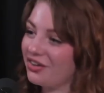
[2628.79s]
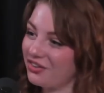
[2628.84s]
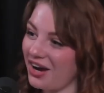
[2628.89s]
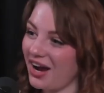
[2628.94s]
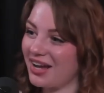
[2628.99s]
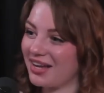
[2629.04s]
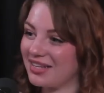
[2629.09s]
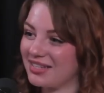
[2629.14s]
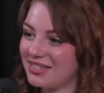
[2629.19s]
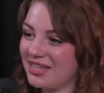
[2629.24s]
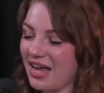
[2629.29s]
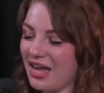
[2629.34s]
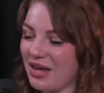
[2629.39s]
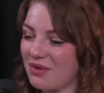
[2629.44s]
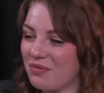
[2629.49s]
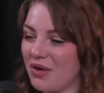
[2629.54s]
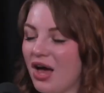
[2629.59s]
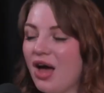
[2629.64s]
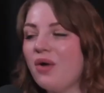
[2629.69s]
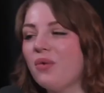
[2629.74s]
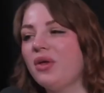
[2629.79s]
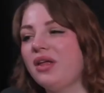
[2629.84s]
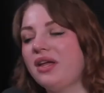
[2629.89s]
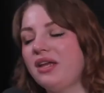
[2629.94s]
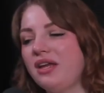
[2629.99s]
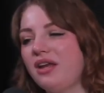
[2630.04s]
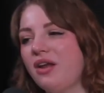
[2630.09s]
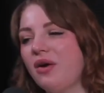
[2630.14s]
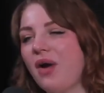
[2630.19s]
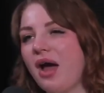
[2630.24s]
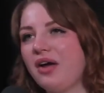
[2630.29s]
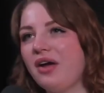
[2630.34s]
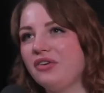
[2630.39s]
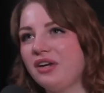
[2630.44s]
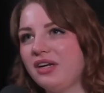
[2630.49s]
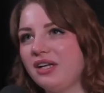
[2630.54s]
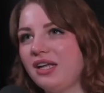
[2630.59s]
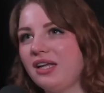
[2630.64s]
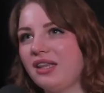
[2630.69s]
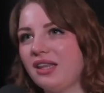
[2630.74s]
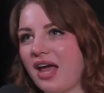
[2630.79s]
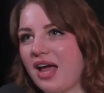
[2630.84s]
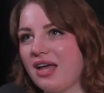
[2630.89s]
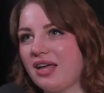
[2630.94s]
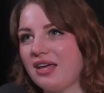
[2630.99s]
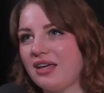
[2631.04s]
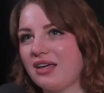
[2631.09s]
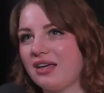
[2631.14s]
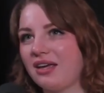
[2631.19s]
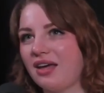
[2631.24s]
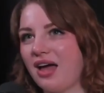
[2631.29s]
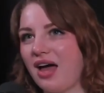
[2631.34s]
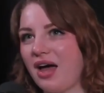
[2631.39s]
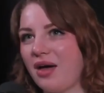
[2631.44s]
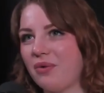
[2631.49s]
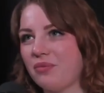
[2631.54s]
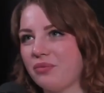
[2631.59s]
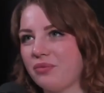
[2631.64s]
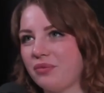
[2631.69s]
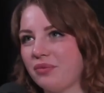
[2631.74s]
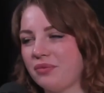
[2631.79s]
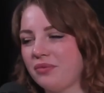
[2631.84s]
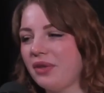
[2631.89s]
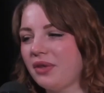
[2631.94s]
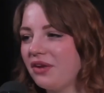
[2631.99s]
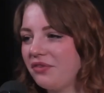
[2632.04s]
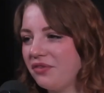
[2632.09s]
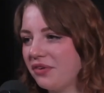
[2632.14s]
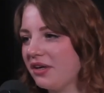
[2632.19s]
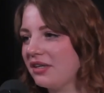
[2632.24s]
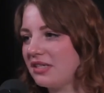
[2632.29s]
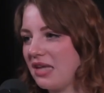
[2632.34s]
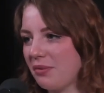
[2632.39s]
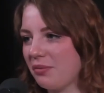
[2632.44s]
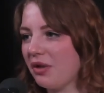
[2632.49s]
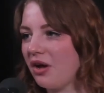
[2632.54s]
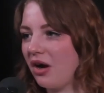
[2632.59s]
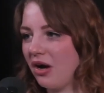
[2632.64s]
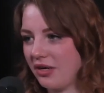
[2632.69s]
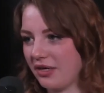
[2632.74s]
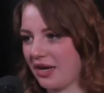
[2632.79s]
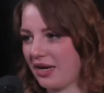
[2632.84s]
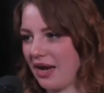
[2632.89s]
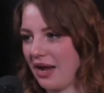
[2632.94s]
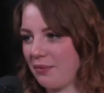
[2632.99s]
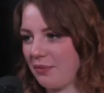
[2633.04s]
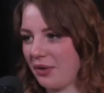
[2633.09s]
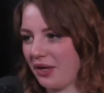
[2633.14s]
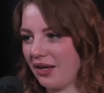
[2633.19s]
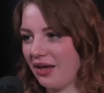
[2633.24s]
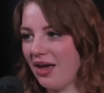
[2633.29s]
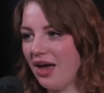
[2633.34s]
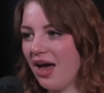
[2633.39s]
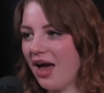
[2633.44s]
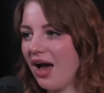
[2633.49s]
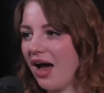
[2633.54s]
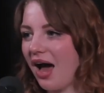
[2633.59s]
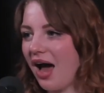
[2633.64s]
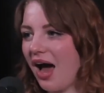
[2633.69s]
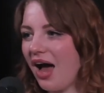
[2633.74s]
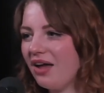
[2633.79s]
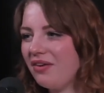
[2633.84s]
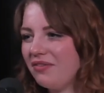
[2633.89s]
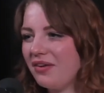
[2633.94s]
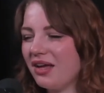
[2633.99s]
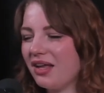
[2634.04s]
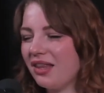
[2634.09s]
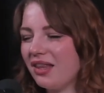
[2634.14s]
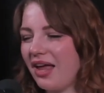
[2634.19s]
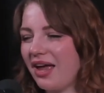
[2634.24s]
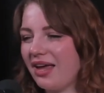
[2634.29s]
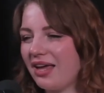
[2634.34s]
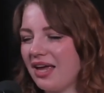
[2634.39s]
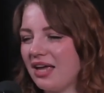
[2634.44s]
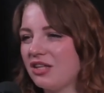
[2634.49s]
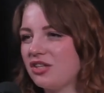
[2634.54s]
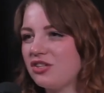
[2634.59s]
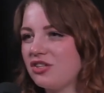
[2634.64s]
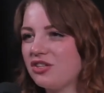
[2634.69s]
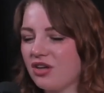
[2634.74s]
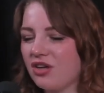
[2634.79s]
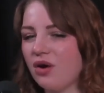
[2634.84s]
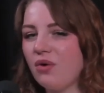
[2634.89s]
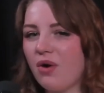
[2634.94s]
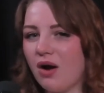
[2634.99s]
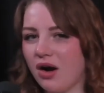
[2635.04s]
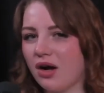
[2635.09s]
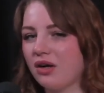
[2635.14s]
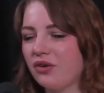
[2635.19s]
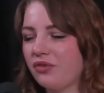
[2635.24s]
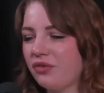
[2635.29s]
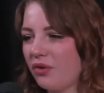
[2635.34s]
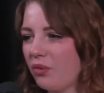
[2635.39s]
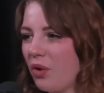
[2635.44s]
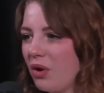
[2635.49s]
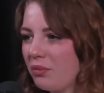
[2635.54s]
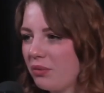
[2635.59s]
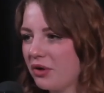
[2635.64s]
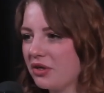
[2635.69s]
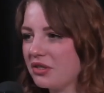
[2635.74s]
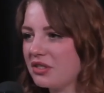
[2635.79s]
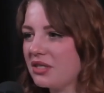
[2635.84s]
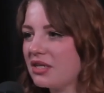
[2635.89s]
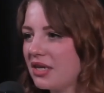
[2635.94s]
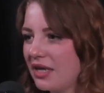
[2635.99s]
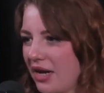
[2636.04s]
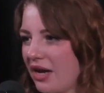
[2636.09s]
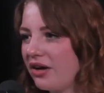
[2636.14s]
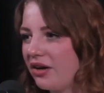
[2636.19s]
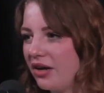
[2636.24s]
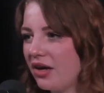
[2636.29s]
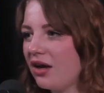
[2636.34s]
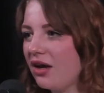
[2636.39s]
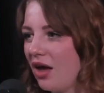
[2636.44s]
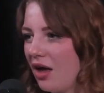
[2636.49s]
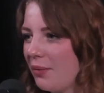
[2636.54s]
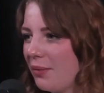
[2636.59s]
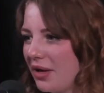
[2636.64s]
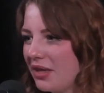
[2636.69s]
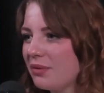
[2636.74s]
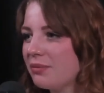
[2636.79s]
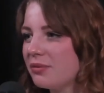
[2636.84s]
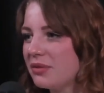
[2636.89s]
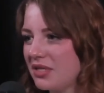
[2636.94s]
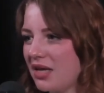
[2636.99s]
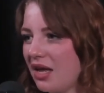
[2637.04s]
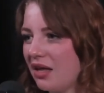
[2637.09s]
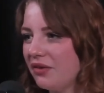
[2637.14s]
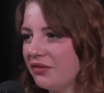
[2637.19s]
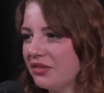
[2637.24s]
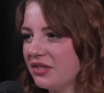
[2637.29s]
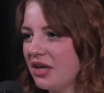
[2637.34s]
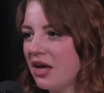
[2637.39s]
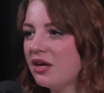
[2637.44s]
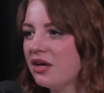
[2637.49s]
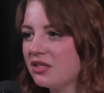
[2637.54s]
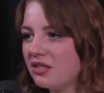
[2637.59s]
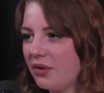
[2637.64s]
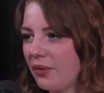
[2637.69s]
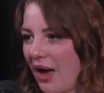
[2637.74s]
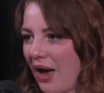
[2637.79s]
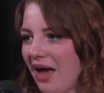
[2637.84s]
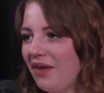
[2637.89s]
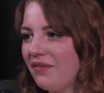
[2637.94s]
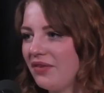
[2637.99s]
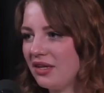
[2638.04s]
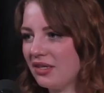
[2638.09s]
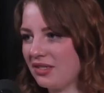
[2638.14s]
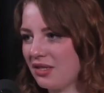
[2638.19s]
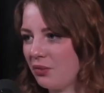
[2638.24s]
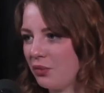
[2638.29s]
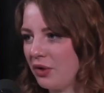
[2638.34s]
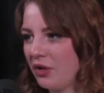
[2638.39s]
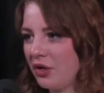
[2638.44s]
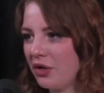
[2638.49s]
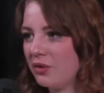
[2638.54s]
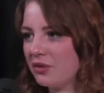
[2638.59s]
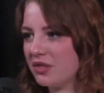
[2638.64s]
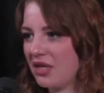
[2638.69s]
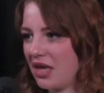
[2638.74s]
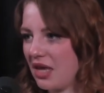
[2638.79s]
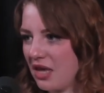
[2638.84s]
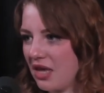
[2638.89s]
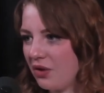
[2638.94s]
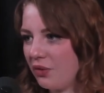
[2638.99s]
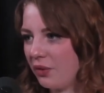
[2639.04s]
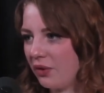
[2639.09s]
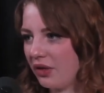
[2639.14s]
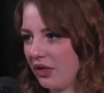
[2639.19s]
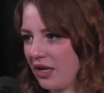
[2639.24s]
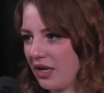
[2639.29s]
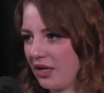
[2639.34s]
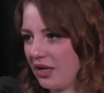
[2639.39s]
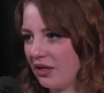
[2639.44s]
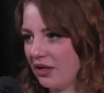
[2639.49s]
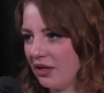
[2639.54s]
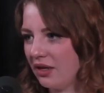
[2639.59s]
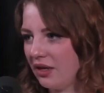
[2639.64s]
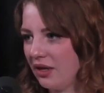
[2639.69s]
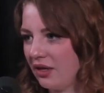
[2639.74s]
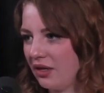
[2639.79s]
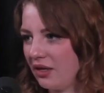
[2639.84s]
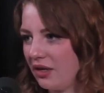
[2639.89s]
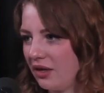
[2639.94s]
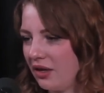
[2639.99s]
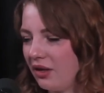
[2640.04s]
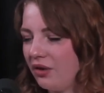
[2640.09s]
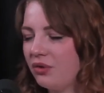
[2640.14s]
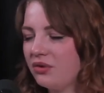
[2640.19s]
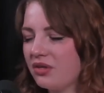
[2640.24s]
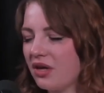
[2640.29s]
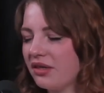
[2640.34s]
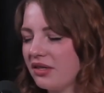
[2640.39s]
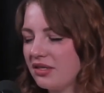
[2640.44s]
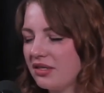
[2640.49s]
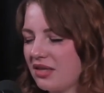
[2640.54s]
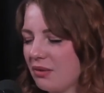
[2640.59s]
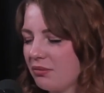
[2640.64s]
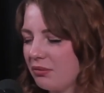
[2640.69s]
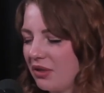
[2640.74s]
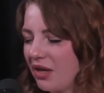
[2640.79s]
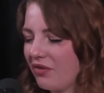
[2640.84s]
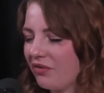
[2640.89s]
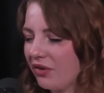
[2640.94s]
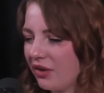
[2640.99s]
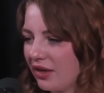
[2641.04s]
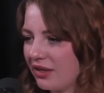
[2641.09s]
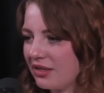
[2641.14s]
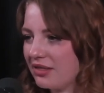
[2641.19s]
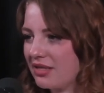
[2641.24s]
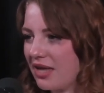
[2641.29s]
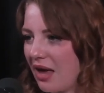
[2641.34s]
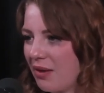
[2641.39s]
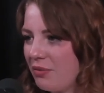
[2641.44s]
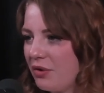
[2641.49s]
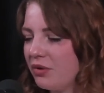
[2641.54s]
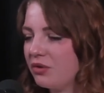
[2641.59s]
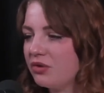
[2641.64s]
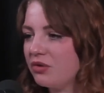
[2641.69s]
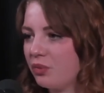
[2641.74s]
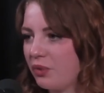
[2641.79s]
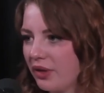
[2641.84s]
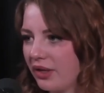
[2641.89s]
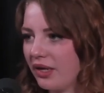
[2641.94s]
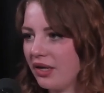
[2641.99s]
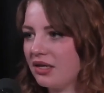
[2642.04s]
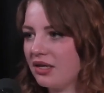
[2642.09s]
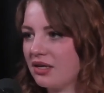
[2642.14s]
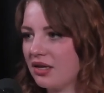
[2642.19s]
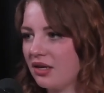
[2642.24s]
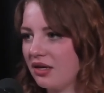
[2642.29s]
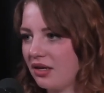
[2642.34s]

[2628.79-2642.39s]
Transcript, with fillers: Right, same. Well, and you know, I really like um like for example, our dynamic. I feel like it's so hard for one person to carry it all by themselves. So having someone who's equally who's on the same level as them, who's willing to